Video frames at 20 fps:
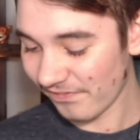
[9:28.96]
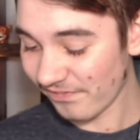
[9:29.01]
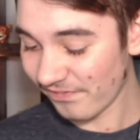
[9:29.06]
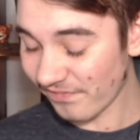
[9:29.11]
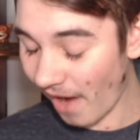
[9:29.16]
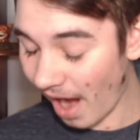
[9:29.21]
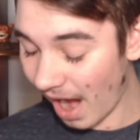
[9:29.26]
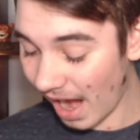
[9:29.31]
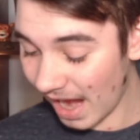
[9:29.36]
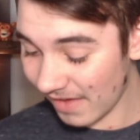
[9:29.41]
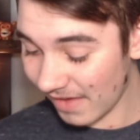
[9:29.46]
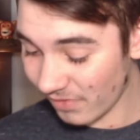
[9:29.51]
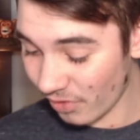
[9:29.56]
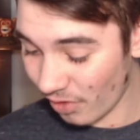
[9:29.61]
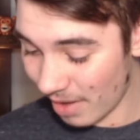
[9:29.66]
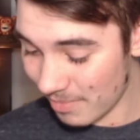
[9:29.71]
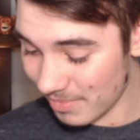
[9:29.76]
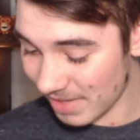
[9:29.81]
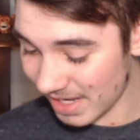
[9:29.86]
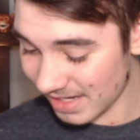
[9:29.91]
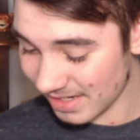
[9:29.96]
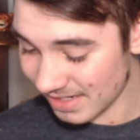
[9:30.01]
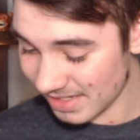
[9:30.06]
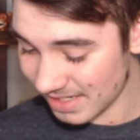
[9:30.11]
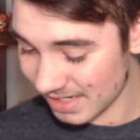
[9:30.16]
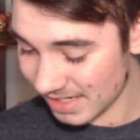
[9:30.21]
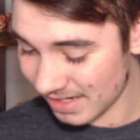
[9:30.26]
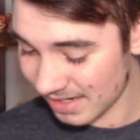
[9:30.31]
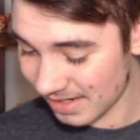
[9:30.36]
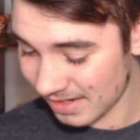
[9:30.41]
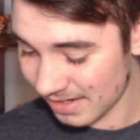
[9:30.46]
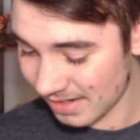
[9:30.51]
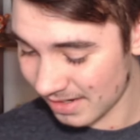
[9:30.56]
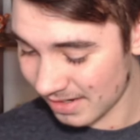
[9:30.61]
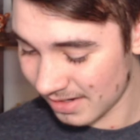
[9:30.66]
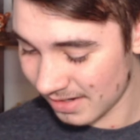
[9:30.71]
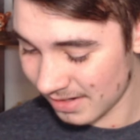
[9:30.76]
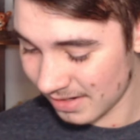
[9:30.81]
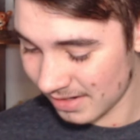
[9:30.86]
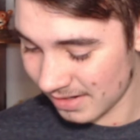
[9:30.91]
Five Remnant?
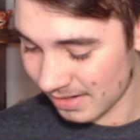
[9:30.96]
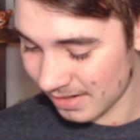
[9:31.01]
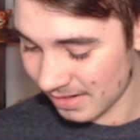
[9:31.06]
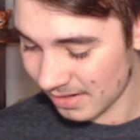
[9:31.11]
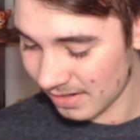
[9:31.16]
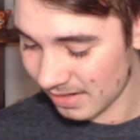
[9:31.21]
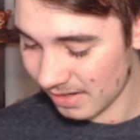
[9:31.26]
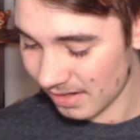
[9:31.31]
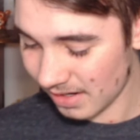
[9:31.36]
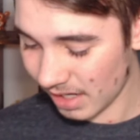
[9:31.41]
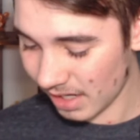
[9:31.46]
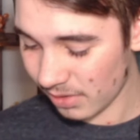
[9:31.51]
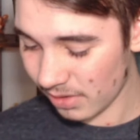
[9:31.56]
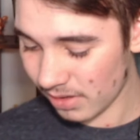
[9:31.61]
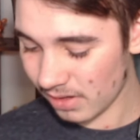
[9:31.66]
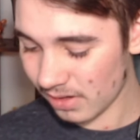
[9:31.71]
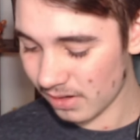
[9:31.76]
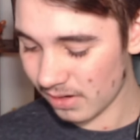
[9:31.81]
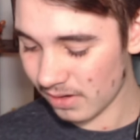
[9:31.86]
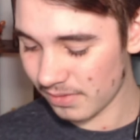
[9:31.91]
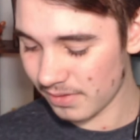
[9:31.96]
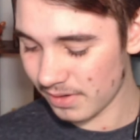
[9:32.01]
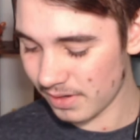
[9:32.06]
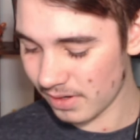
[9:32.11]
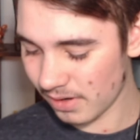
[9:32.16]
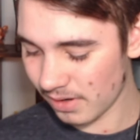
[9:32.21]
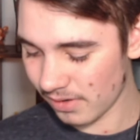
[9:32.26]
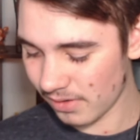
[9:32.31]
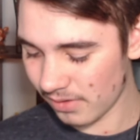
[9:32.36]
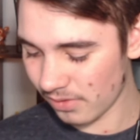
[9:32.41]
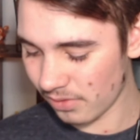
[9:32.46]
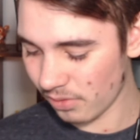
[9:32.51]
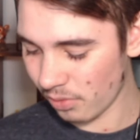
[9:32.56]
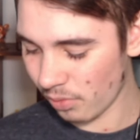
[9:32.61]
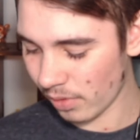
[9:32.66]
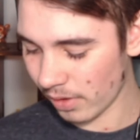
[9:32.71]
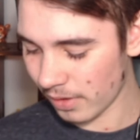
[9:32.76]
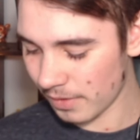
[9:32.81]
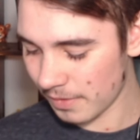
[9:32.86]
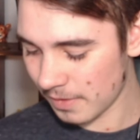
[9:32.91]
Oh,
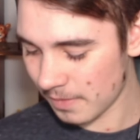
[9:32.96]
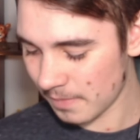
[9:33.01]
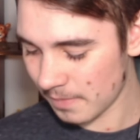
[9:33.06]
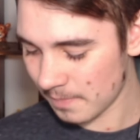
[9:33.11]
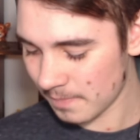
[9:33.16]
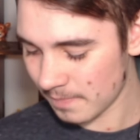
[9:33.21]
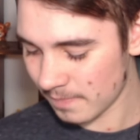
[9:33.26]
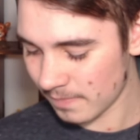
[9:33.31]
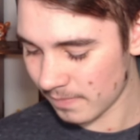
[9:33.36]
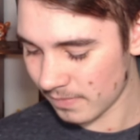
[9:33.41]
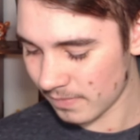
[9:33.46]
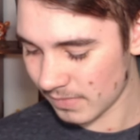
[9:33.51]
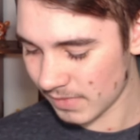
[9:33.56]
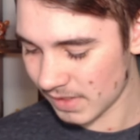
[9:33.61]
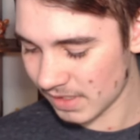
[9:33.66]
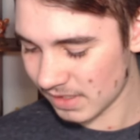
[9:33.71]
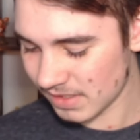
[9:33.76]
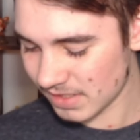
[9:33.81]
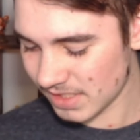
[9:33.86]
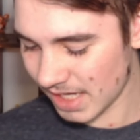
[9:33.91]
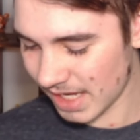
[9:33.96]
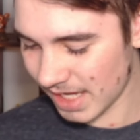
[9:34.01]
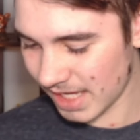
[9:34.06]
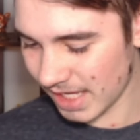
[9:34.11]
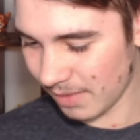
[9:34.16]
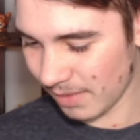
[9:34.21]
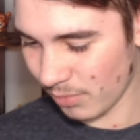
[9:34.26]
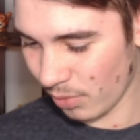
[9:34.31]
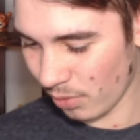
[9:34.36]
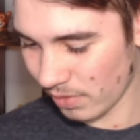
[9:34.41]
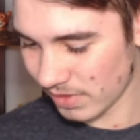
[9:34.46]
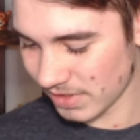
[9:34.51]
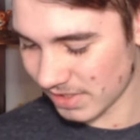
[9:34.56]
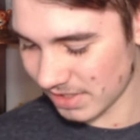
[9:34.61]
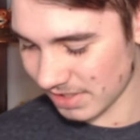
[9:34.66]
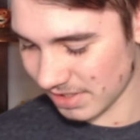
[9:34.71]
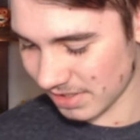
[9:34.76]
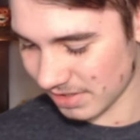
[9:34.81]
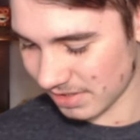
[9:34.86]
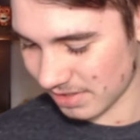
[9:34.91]
no. Dang, boys,
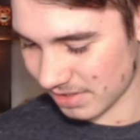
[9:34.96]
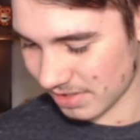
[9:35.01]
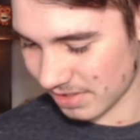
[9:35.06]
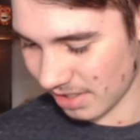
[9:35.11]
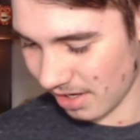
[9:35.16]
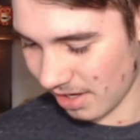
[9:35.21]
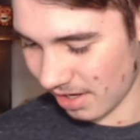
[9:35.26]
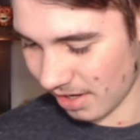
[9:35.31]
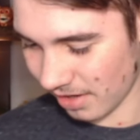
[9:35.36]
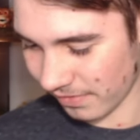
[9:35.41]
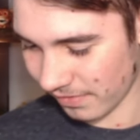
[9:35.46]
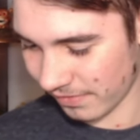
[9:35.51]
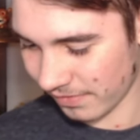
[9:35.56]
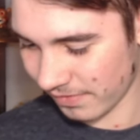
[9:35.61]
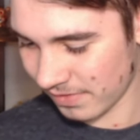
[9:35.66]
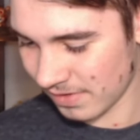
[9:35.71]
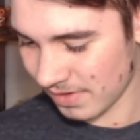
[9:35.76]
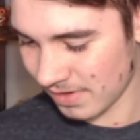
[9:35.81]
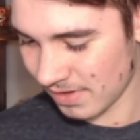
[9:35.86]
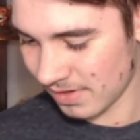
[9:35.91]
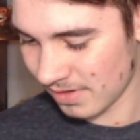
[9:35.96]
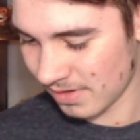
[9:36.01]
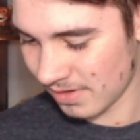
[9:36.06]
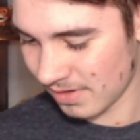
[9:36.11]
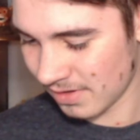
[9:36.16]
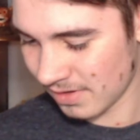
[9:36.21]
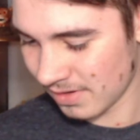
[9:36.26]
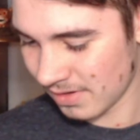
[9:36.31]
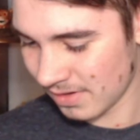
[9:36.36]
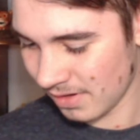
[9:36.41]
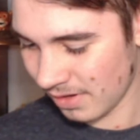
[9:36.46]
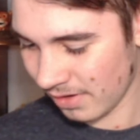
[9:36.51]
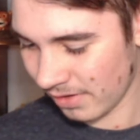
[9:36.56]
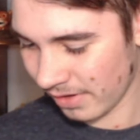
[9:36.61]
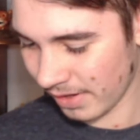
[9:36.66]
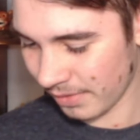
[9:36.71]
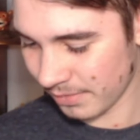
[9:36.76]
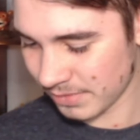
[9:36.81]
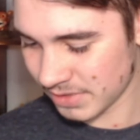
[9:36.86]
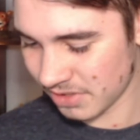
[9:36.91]
this is tough.
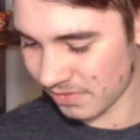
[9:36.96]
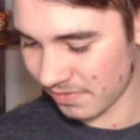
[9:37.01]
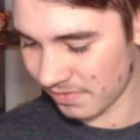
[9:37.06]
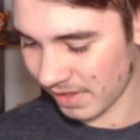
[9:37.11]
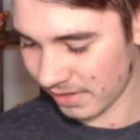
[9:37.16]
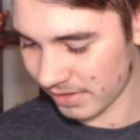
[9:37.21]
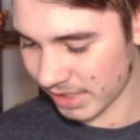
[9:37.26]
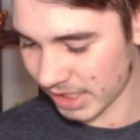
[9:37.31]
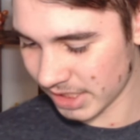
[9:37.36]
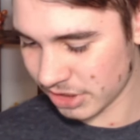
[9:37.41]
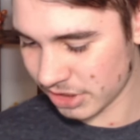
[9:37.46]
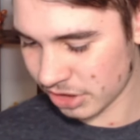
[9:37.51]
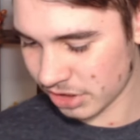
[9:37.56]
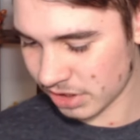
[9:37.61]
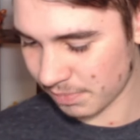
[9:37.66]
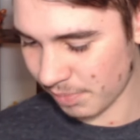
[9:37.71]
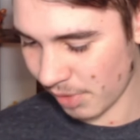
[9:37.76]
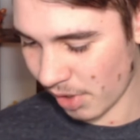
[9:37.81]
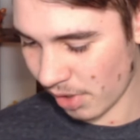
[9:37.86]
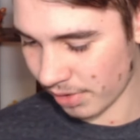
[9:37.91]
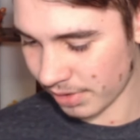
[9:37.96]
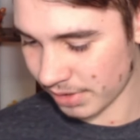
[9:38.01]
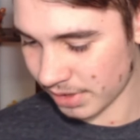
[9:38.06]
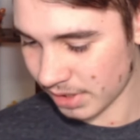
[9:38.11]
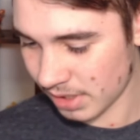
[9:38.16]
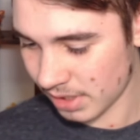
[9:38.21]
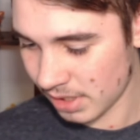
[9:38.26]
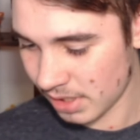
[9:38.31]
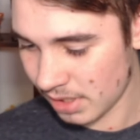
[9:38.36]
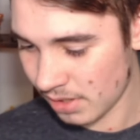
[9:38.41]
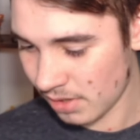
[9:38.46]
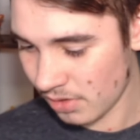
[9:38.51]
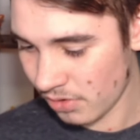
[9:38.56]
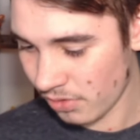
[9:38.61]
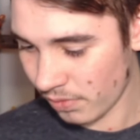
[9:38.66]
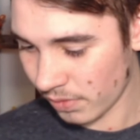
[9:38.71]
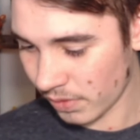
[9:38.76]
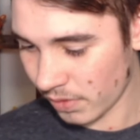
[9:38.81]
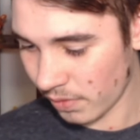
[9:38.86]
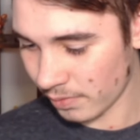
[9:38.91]
Alright, what's over there? That's just a pond.
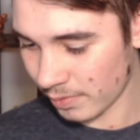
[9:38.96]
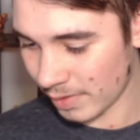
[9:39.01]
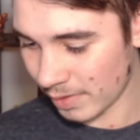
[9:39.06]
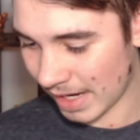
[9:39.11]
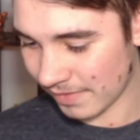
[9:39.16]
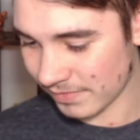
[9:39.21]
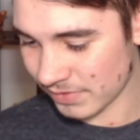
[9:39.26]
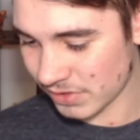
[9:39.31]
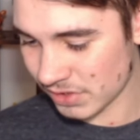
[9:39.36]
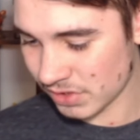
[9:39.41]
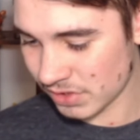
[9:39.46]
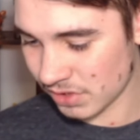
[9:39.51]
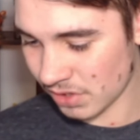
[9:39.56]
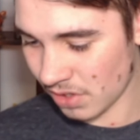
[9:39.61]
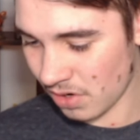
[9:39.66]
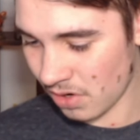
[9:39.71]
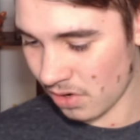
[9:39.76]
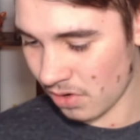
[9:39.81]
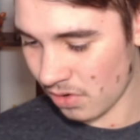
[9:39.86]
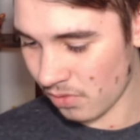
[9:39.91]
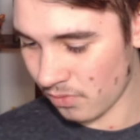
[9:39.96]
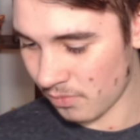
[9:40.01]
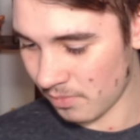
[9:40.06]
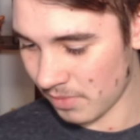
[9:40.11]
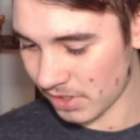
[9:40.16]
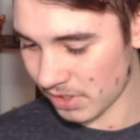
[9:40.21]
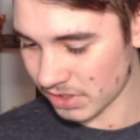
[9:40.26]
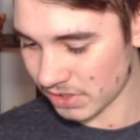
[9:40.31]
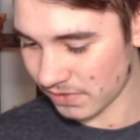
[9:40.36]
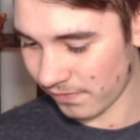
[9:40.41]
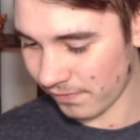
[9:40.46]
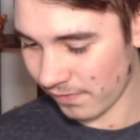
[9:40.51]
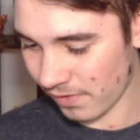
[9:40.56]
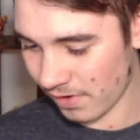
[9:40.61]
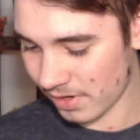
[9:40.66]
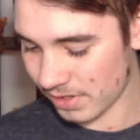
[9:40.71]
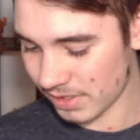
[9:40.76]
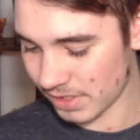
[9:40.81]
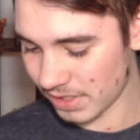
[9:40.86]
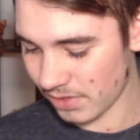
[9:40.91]
Going to have so much
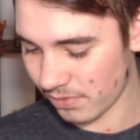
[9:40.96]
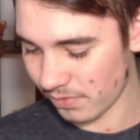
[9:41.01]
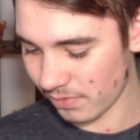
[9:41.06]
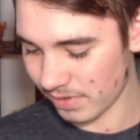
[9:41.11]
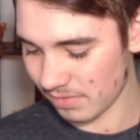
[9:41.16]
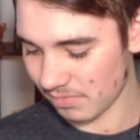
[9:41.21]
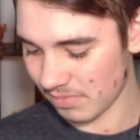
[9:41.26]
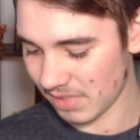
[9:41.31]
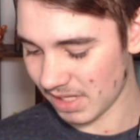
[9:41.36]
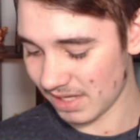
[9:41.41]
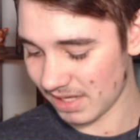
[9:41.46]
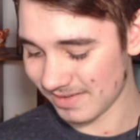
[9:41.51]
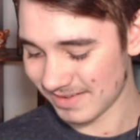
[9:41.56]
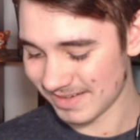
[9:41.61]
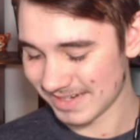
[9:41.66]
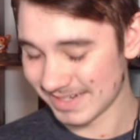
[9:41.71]
fun, you and me.